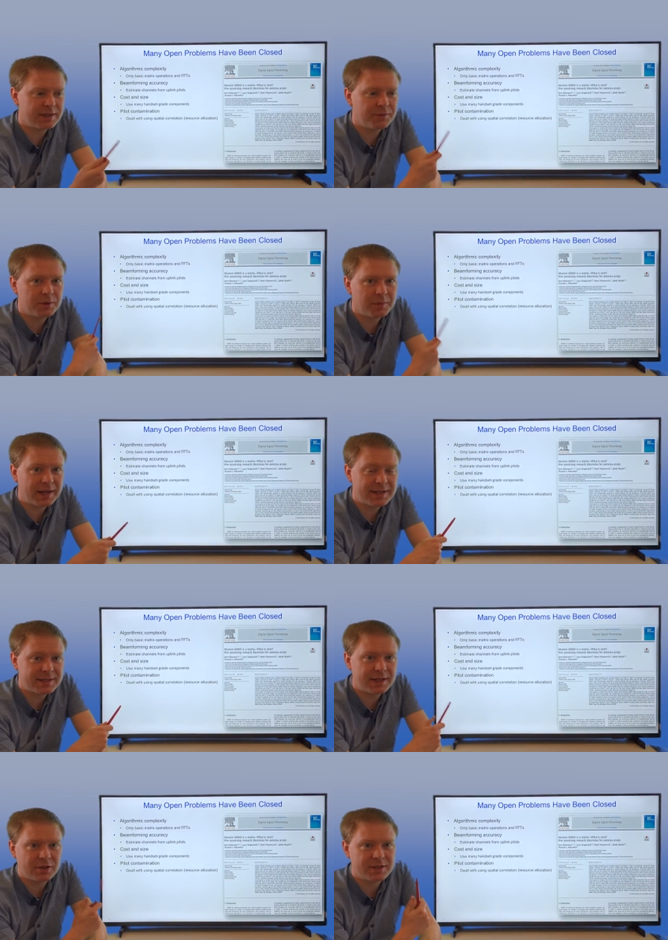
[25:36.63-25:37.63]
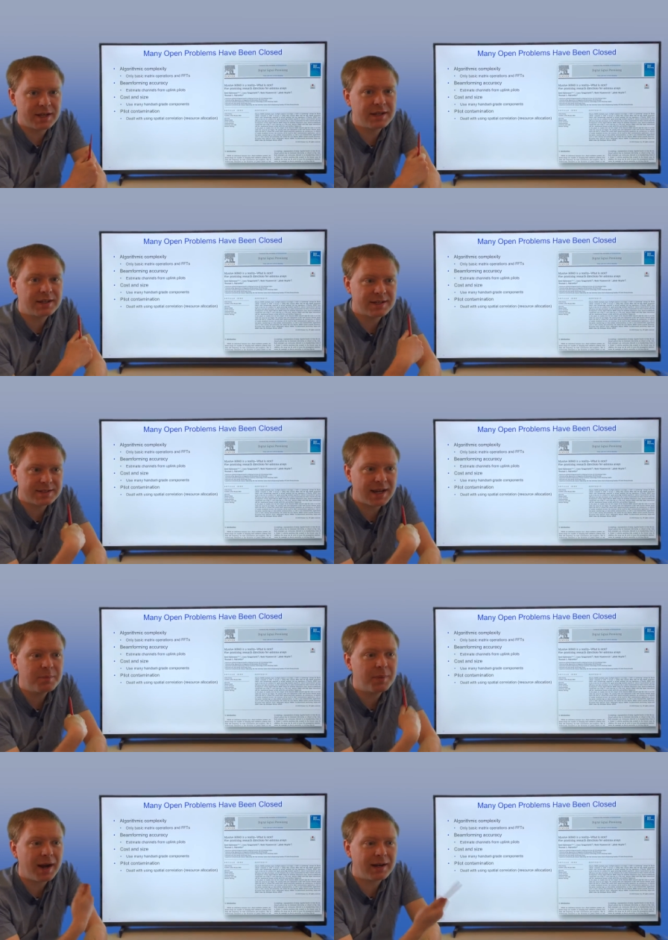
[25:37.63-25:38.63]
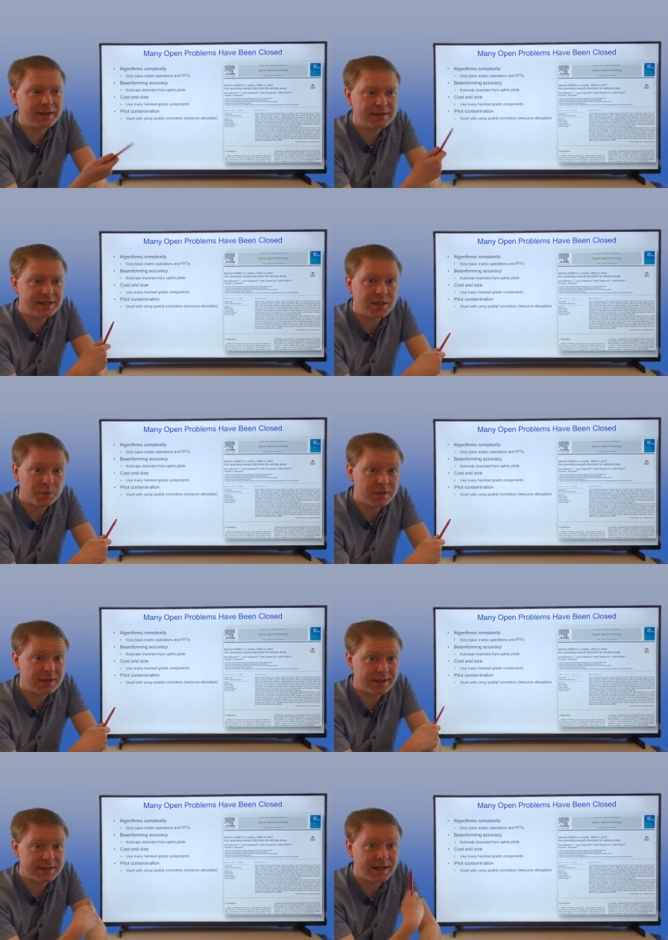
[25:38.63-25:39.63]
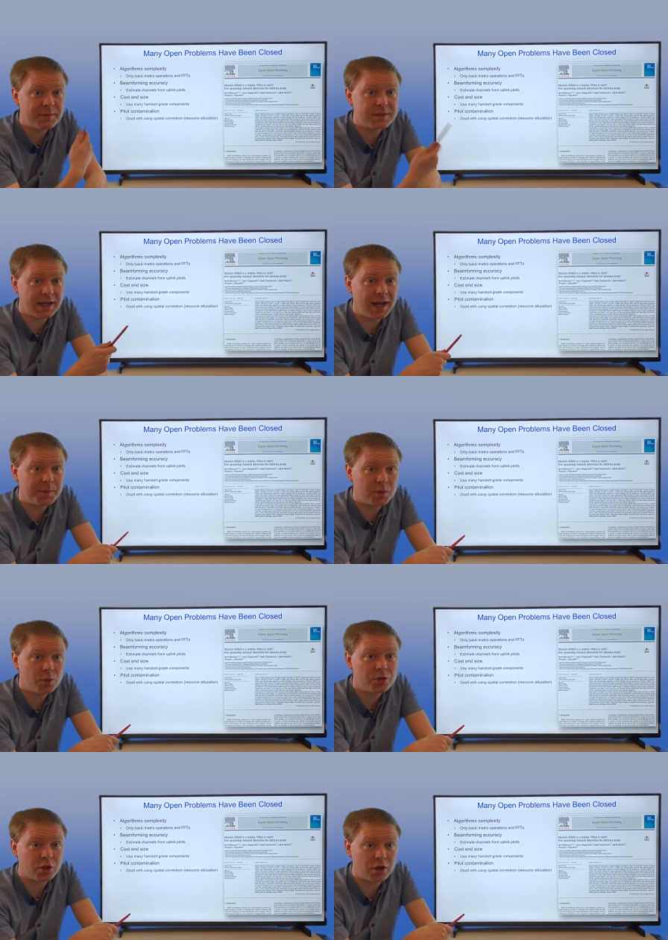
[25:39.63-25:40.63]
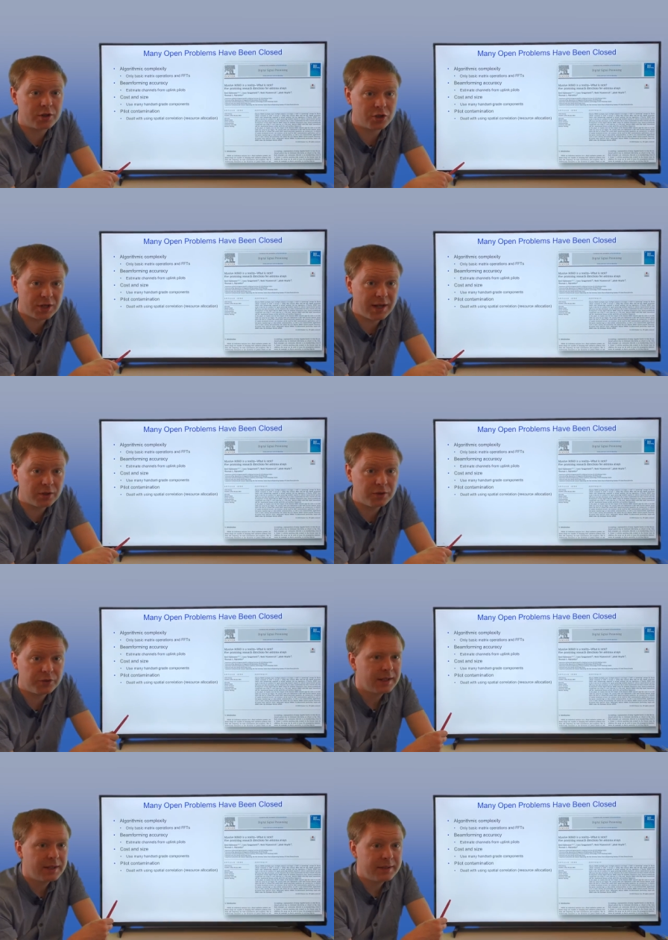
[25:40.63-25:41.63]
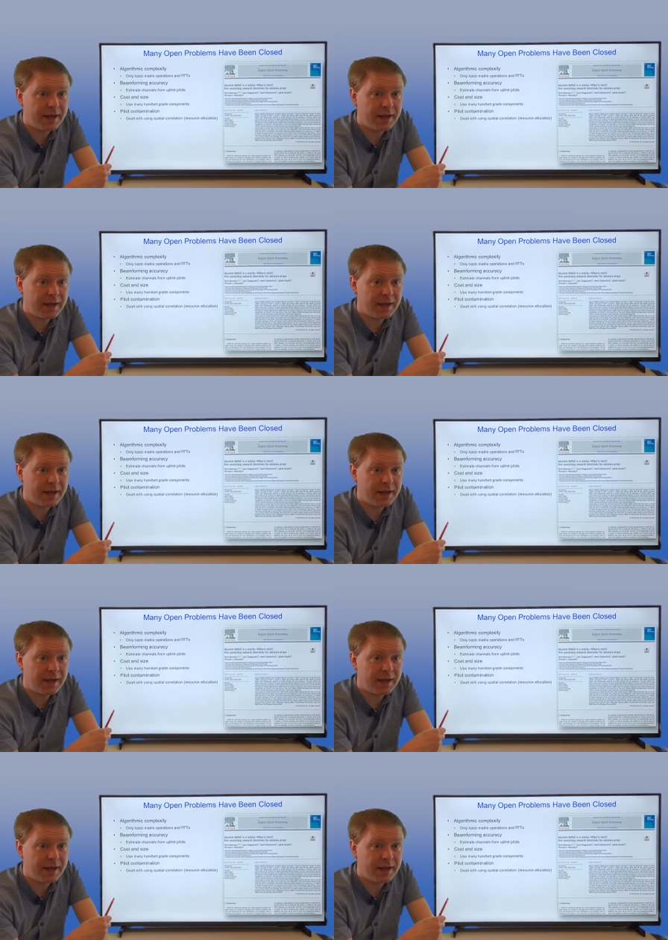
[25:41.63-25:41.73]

different places that are sending the same pilot sequence at the same time in order to learn the channels.